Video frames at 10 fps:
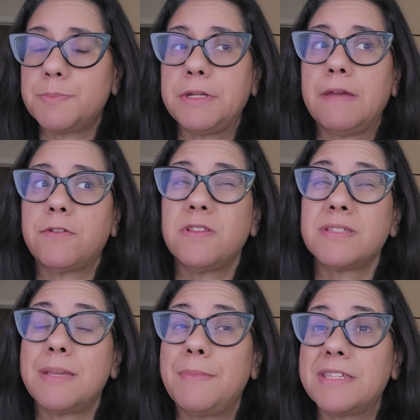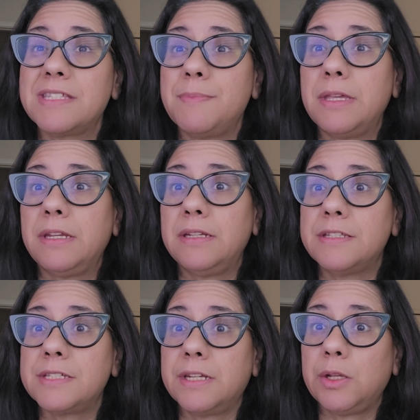But after this, I'm estimating
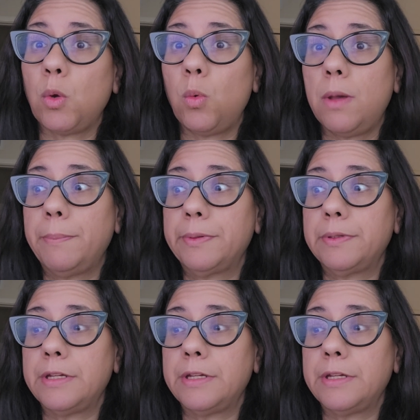it's going to go up